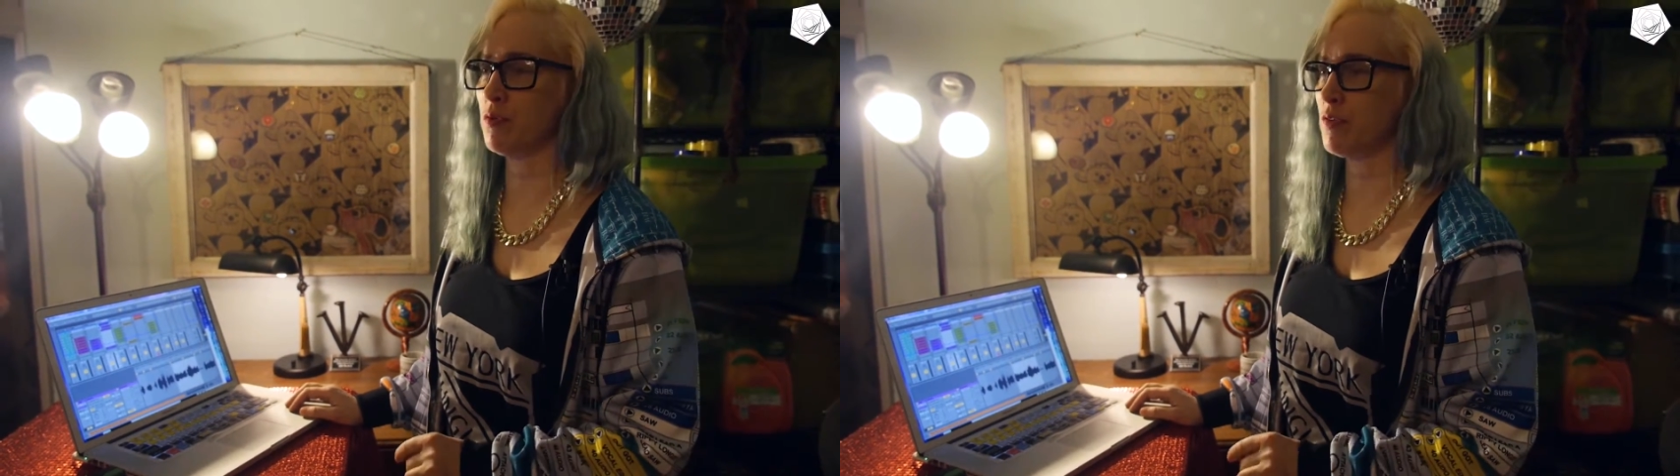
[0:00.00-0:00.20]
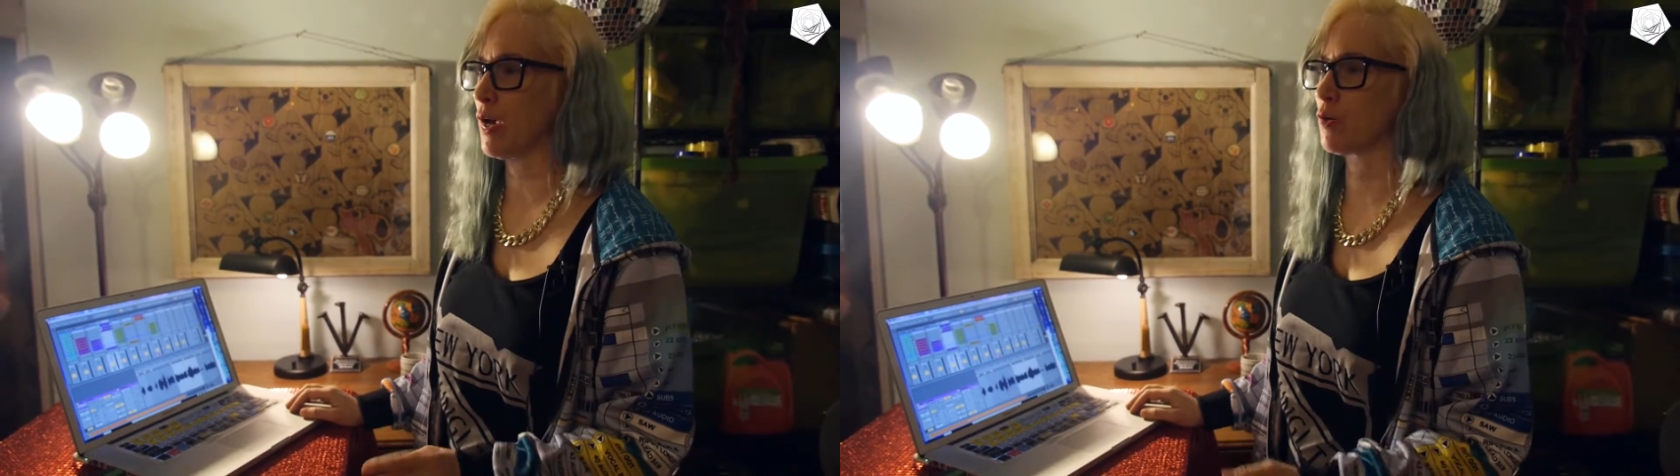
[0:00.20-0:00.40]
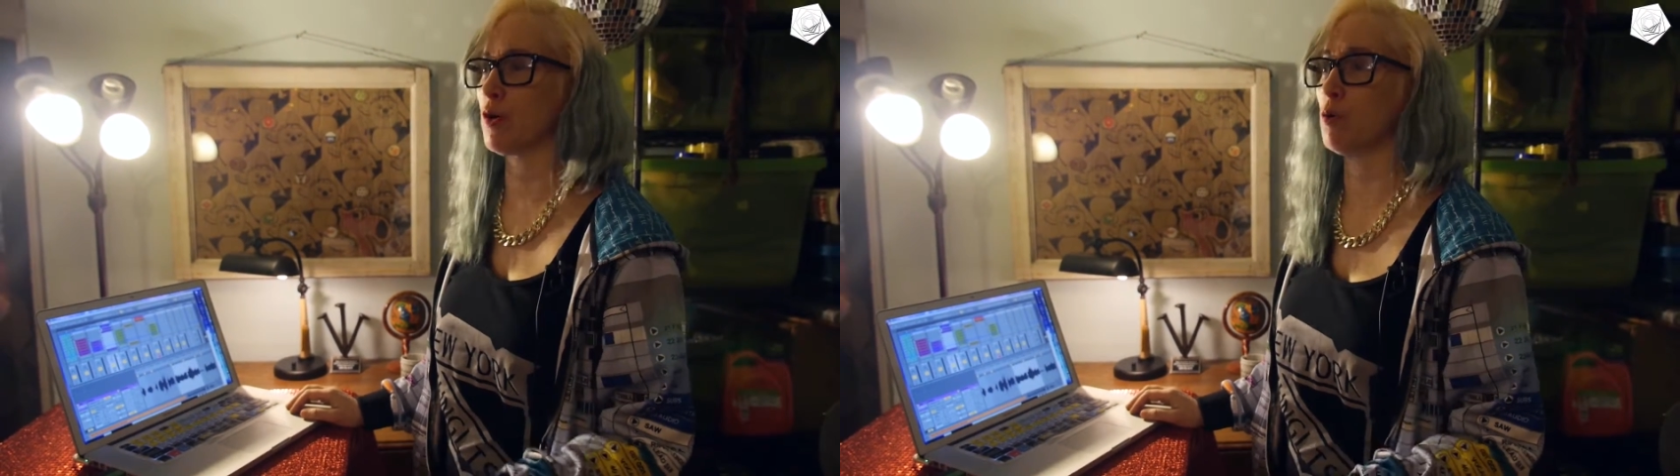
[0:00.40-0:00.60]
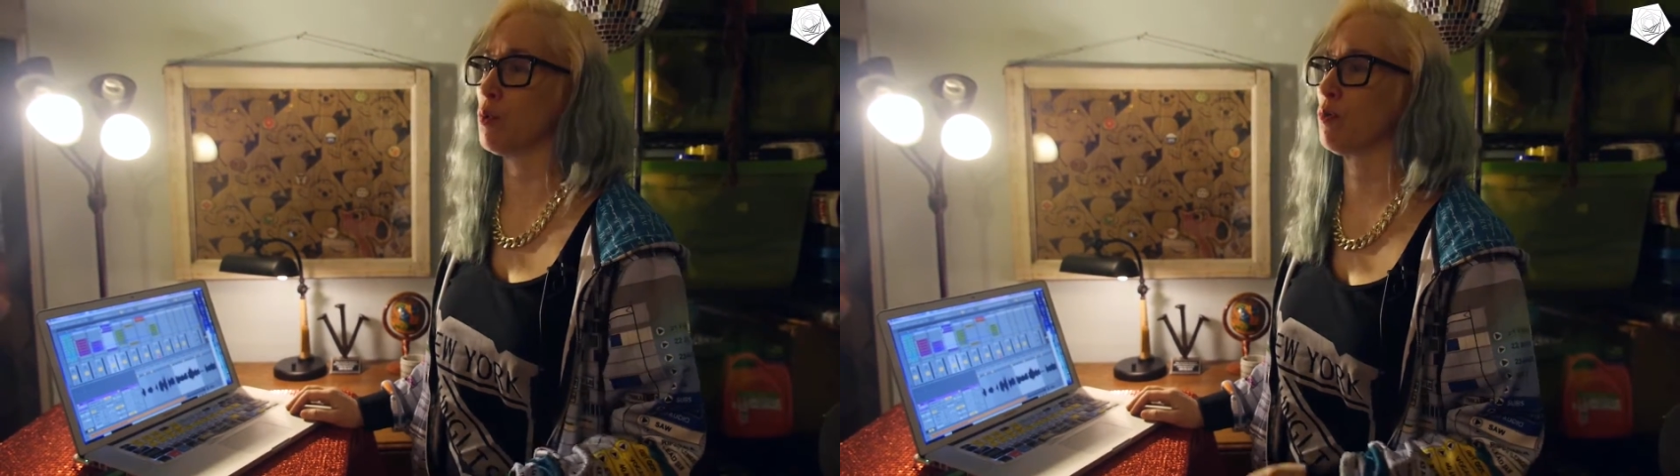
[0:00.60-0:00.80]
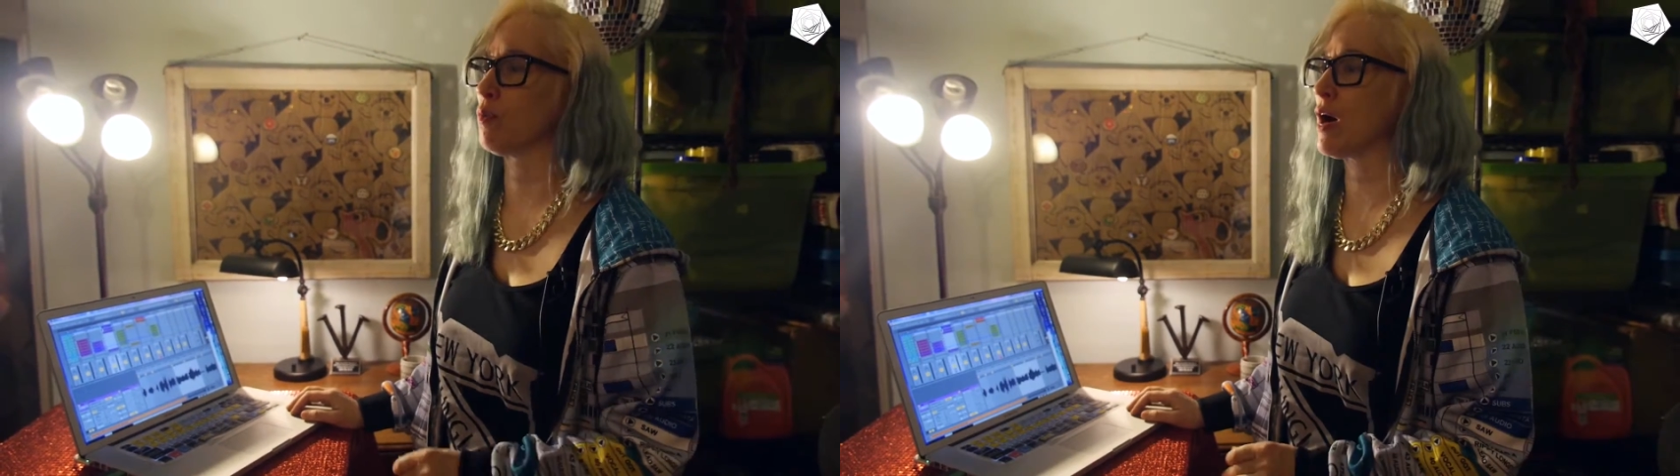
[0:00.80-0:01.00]
techno
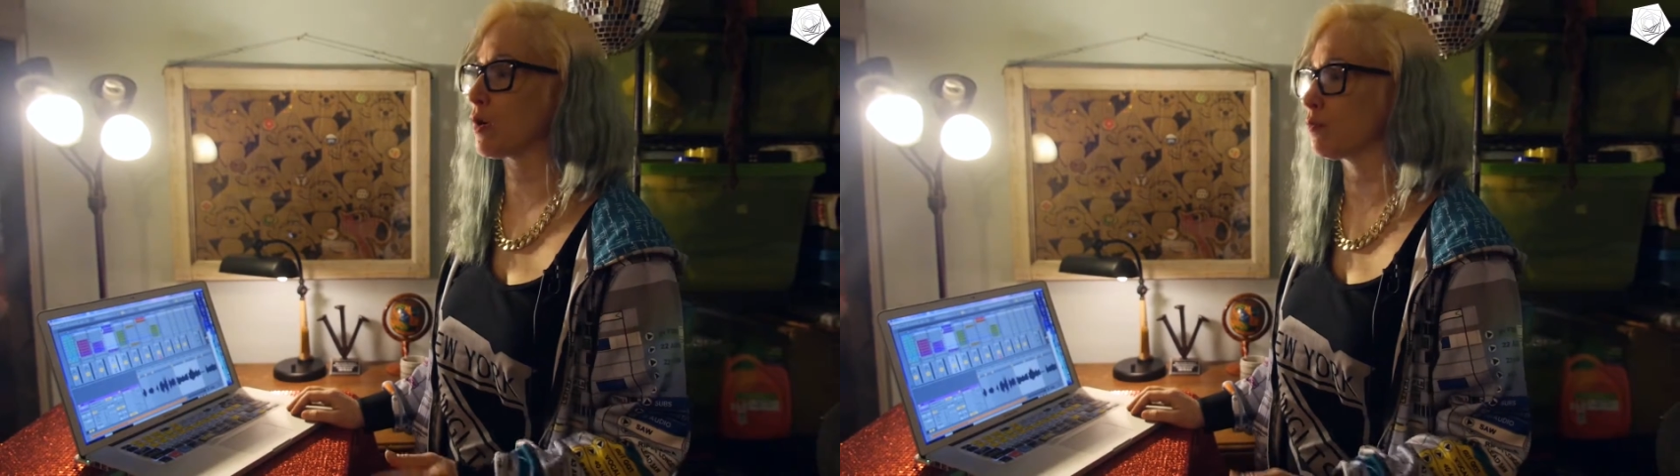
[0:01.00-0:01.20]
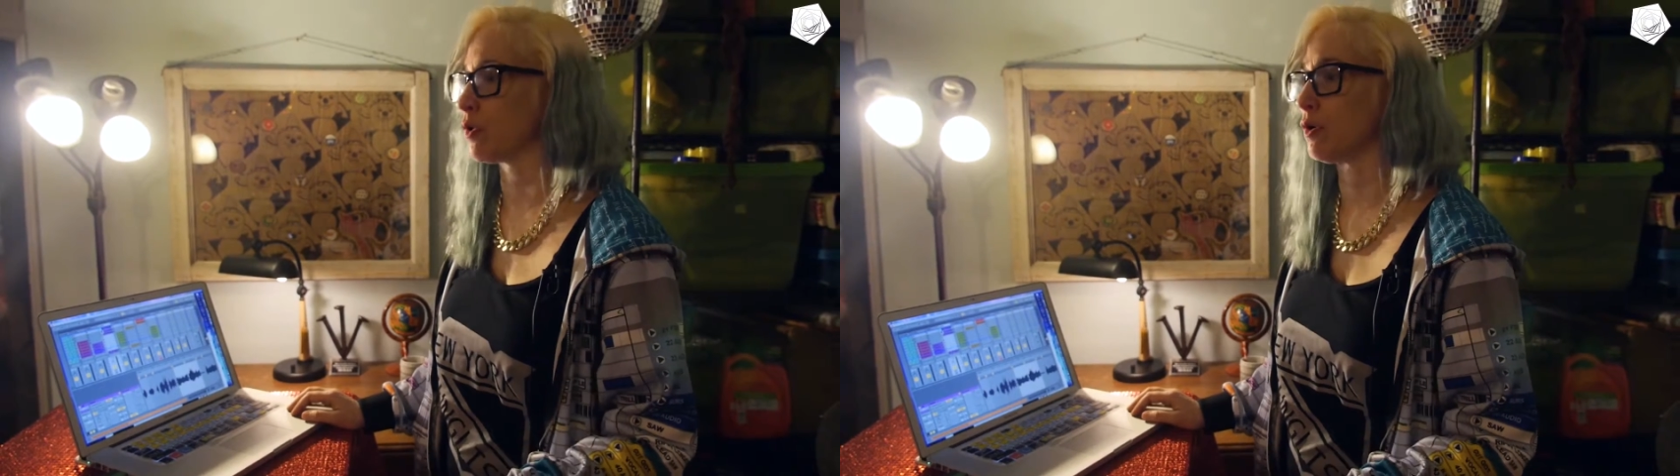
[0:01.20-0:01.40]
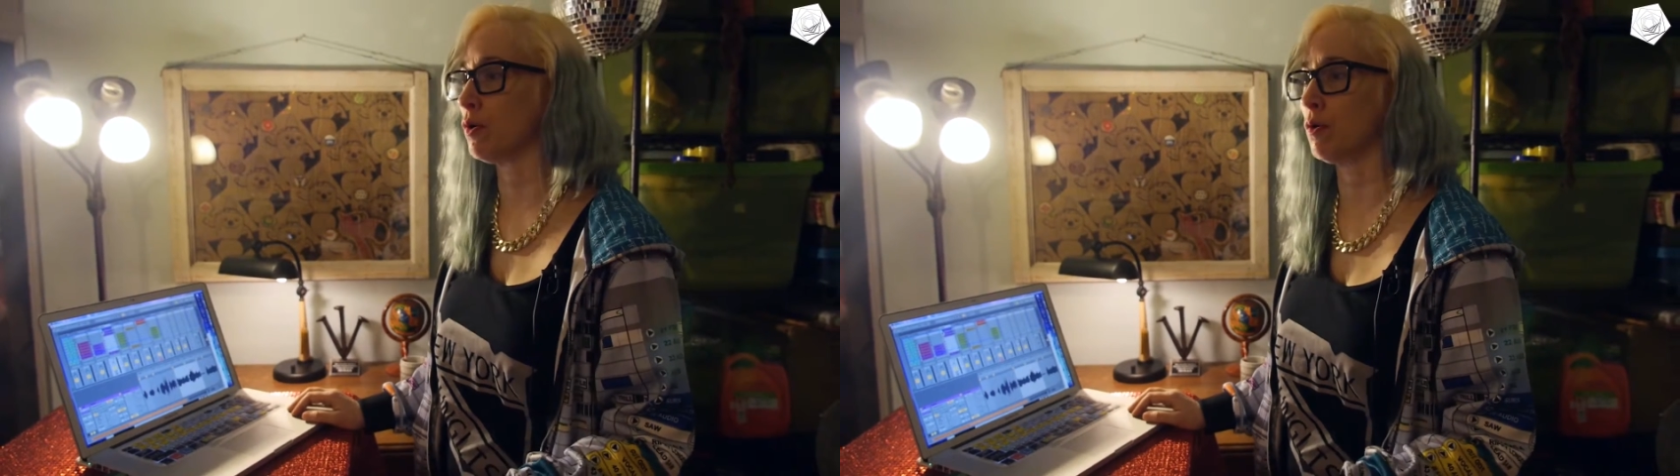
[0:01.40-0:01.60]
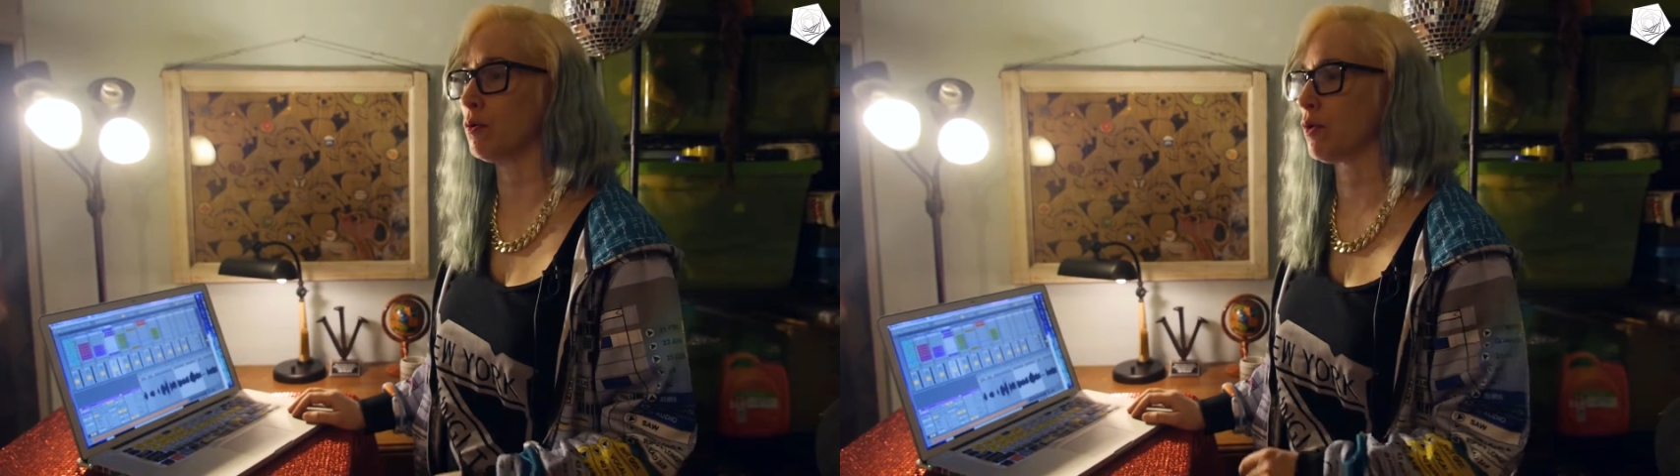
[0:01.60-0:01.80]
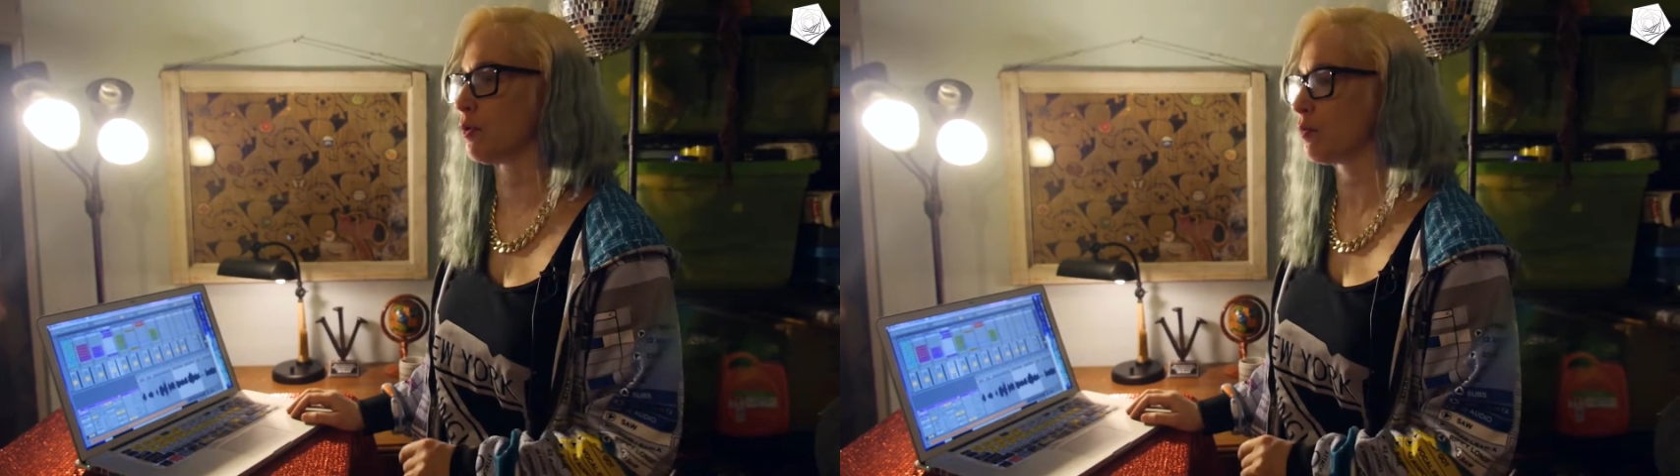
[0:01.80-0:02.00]
or rock and roll
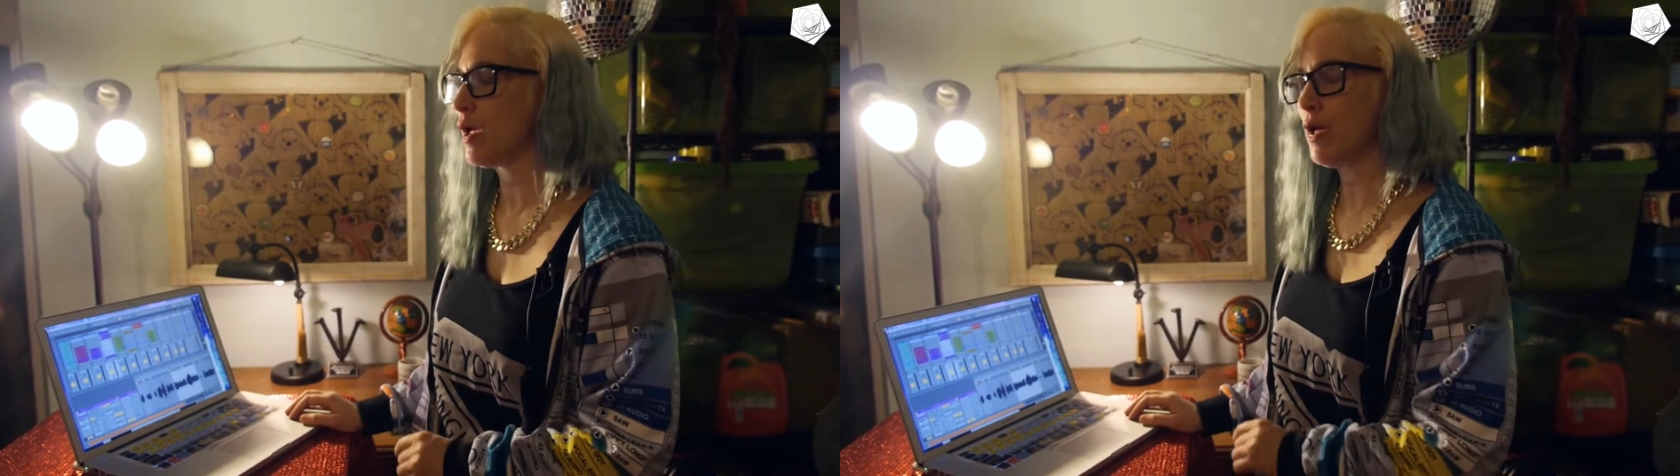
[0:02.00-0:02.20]
or